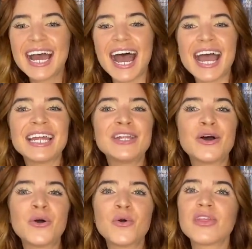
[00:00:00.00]
I
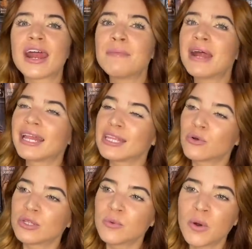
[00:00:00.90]
know that I'm not the
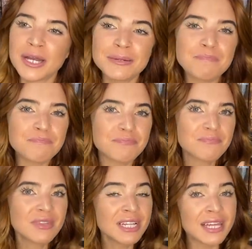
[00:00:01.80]
only one.
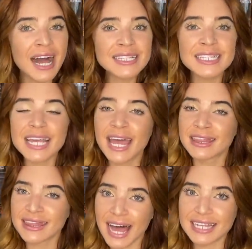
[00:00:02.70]
Lots
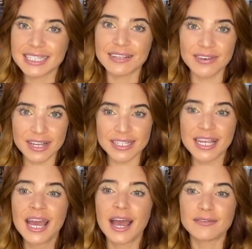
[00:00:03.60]
and lots of us
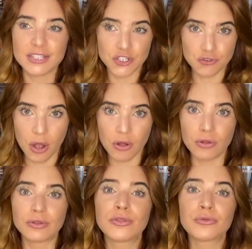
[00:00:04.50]
have
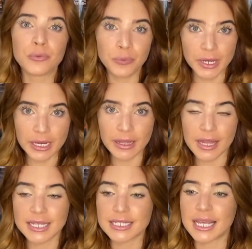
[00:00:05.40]
struggled through reading
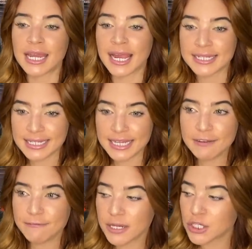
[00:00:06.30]
this. And I
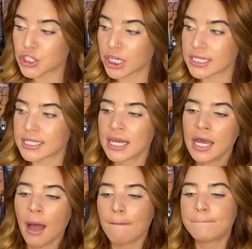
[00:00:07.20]
did finish it,
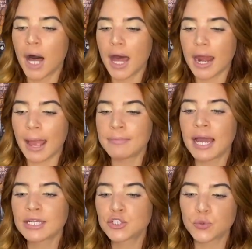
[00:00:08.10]
but I'm
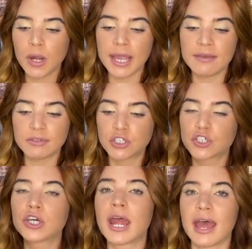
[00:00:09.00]
not sure I even
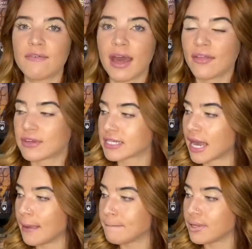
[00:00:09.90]
should have at the
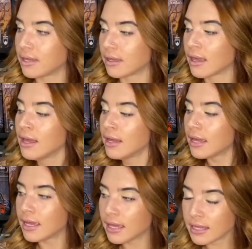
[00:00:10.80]
time being.
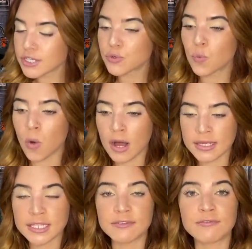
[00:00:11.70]
It
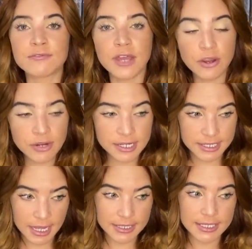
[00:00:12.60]
was very
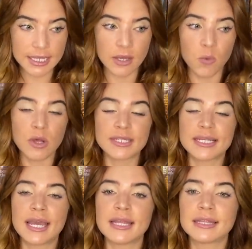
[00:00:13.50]
dense. It was
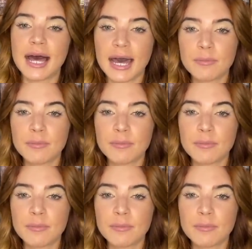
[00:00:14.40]
a lot.